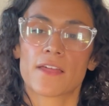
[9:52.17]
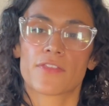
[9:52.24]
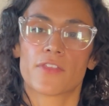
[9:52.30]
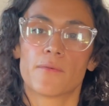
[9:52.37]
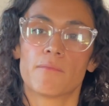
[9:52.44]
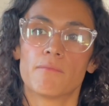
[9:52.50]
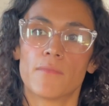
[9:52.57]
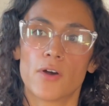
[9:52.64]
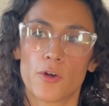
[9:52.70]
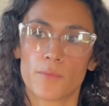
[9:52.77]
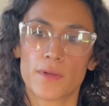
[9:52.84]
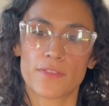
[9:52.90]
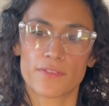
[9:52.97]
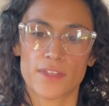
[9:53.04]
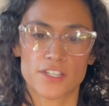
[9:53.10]
the
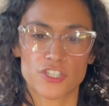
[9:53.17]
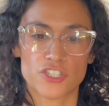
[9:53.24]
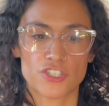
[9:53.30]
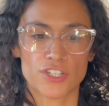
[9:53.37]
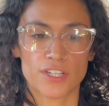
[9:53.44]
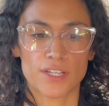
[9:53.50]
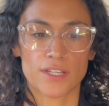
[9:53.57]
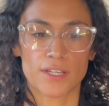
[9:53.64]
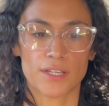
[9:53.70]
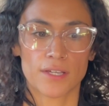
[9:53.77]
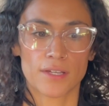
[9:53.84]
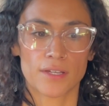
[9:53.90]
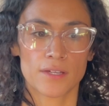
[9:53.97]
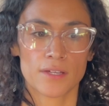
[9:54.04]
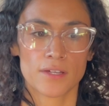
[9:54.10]
moment that
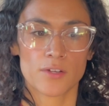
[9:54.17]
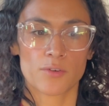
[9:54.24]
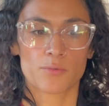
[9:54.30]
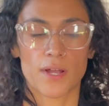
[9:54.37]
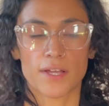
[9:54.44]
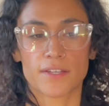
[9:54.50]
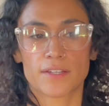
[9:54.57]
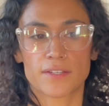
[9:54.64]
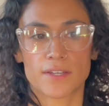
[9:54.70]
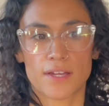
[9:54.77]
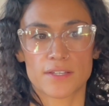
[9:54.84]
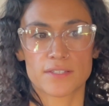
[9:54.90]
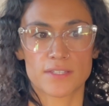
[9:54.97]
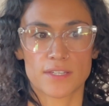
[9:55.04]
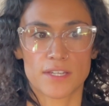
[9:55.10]
she
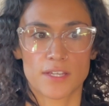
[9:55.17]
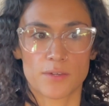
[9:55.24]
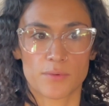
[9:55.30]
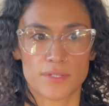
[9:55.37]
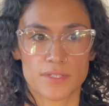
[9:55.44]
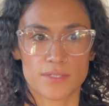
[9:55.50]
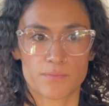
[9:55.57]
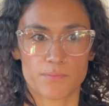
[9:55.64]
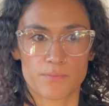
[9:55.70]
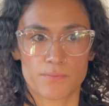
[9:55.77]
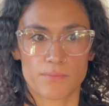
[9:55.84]
recognized that he was